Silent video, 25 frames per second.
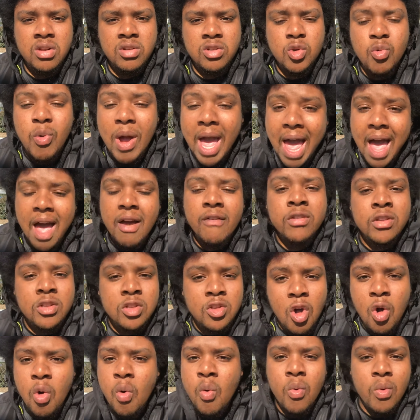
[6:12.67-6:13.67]
You have
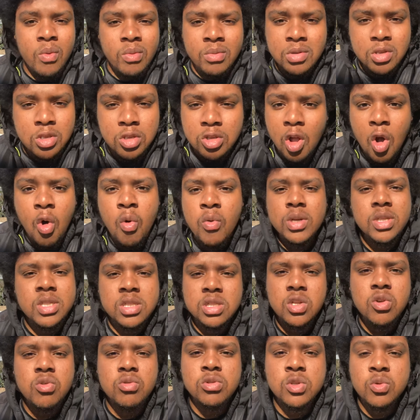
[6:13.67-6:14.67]
no
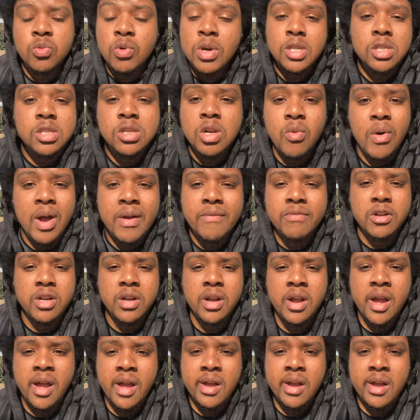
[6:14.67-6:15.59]
excuse whatsoever.